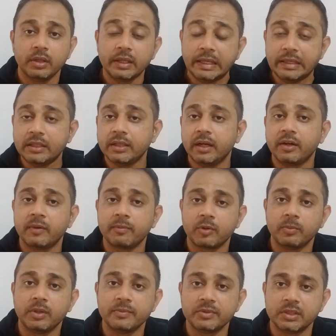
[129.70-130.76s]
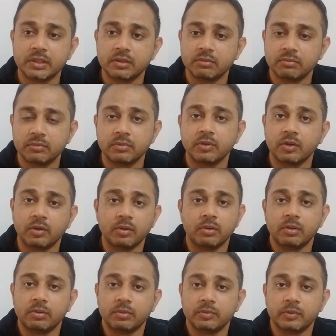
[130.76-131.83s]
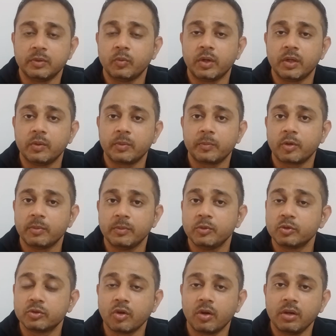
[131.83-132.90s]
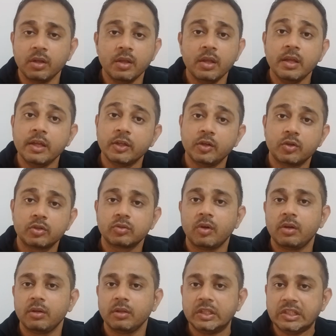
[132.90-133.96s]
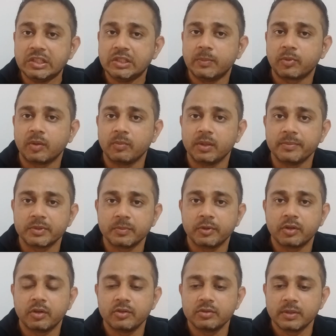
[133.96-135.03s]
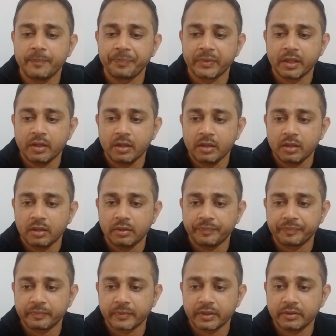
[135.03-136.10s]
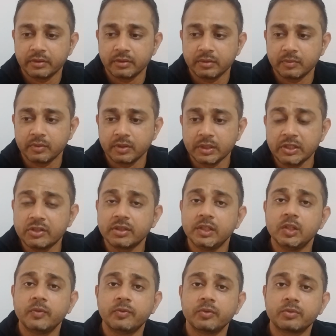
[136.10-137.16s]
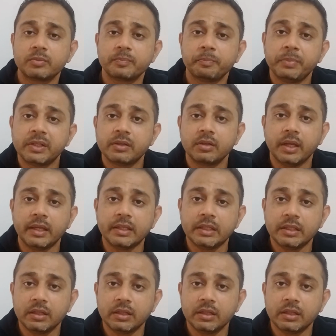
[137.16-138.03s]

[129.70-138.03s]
any 100 problems in whatever problem you solve. You have to solve easy problems because um, initially if you pick any